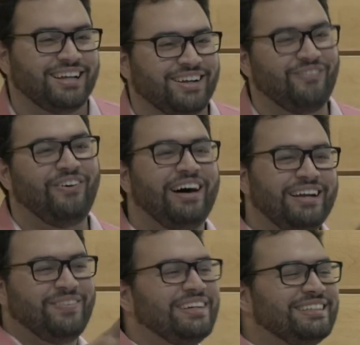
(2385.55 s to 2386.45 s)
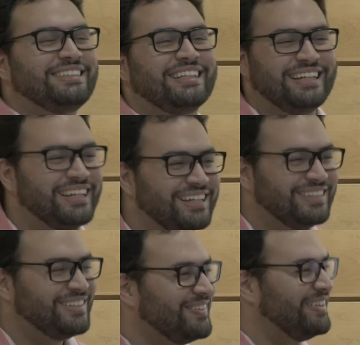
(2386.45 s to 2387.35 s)
One person,
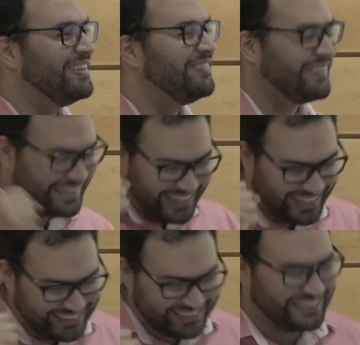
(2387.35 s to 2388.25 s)
2 people, yes.